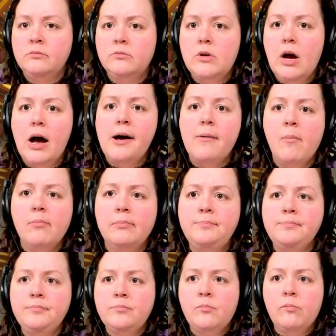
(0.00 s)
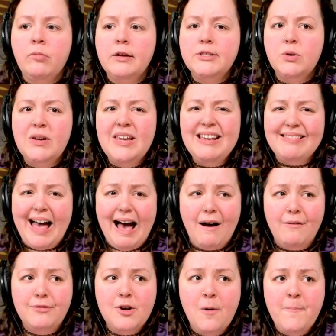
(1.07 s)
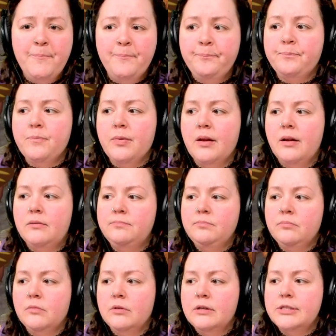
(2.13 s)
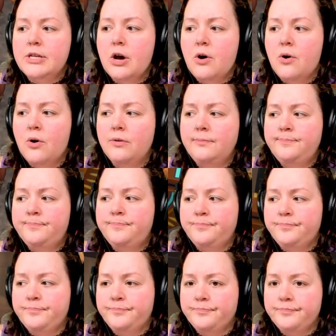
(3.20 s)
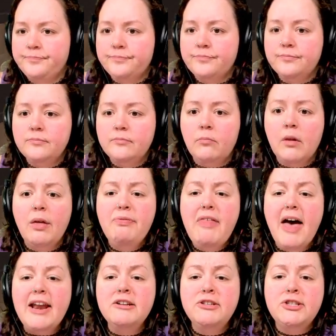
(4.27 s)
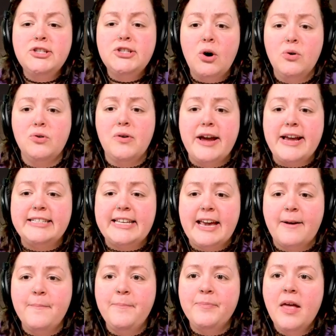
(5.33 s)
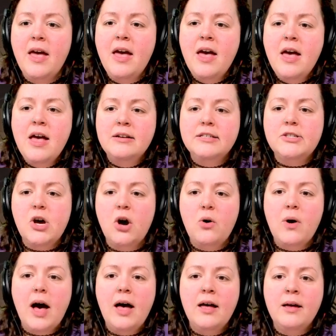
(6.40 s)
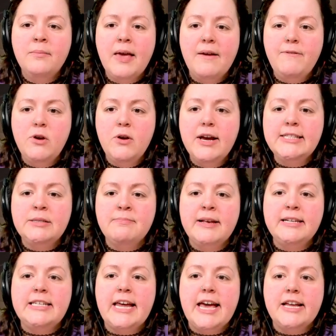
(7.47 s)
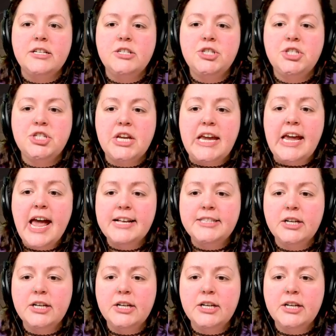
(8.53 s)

Um, so he left. So that is so crazy. So um, if you guys missed it, she has a